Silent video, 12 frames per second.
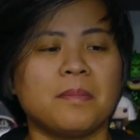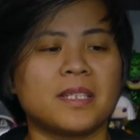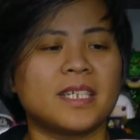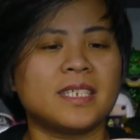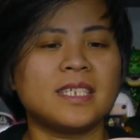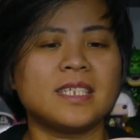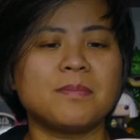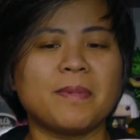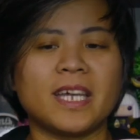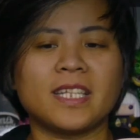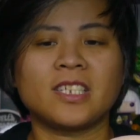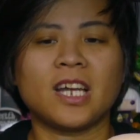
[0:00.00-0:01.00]
but this is
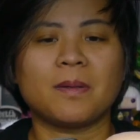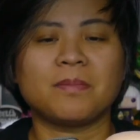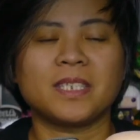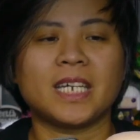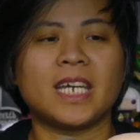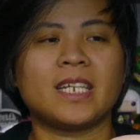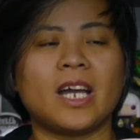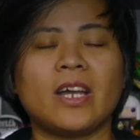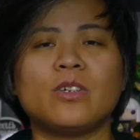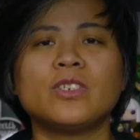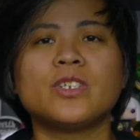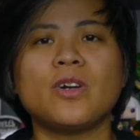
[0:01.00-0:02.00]
my top 10.
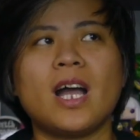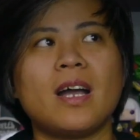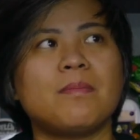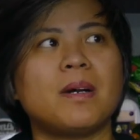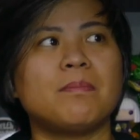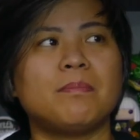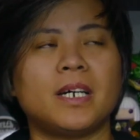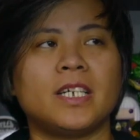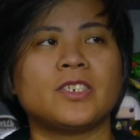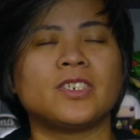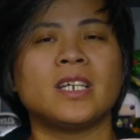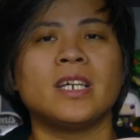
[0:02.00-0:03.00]
I also have a
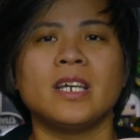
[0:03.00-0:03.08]
bunch.